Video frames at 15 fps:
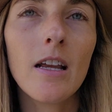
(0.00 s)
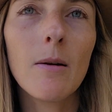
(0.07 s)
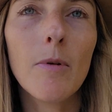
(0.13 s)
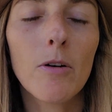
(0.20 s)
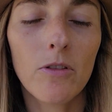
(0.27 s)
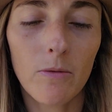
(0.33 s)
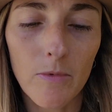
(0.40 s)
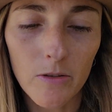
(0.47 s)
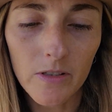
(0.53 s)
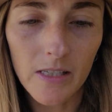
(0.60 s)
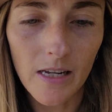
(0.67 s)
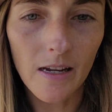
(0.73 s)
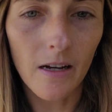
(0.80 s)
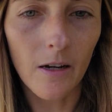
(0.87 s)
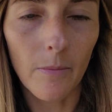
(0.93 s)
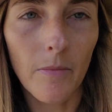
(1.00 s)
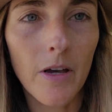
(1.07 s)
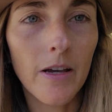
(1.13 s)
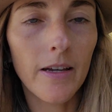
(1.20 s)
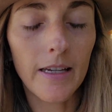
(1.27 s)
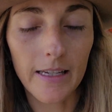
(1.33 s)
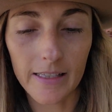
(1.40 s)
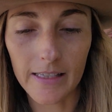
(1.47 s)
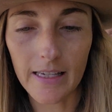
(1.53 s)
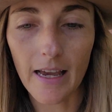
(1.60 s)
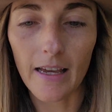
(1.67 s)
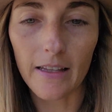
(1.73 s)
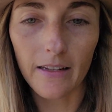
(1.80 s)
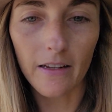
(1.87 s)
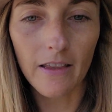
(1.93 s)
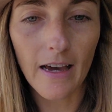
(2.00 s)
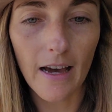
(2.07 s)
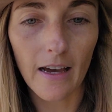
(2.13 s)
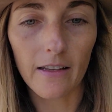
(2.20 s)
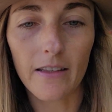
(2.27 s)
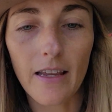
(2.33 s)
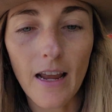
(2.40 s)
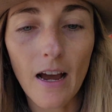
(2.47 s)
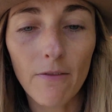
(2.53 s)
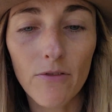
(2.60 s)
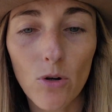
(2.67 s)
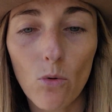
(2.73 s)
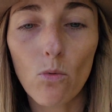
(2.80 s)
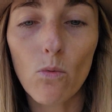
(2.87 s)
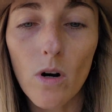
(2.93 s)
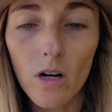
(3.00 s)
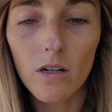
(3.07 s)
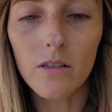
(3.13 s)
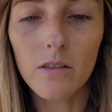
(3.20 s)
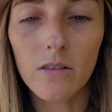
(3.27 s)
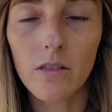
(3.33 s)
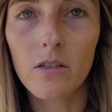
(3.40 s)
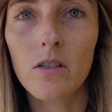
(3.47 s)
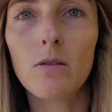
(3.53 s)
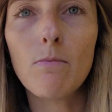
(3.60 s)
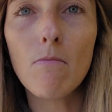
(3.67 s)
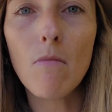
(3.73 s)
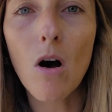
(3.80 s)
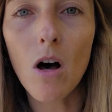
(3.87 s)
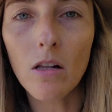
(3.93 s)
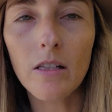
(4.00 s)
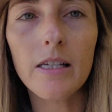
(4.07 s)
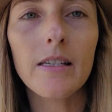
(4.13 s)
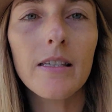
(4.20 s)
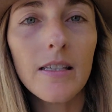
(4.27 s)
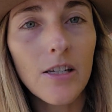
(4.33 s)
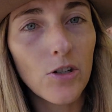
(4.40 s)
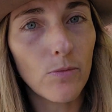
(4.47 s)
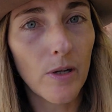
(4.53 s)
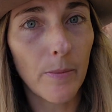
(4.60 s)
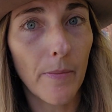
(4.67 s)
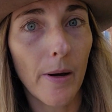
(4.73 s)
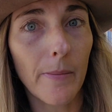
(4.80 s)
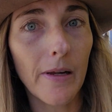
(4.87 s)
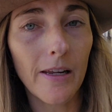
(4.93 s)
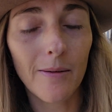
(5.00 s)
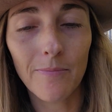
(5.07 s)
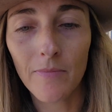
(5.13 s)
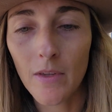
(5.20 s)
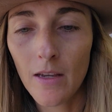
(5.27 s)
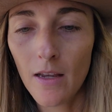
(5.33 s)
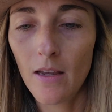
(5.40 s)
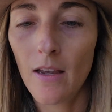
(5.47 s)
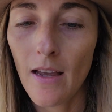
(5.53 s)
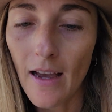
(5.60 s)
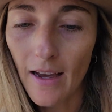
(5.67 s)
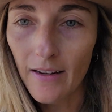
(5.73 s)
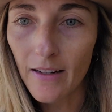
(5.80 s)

about the museum, it said that they have the world's smallest human mummy, and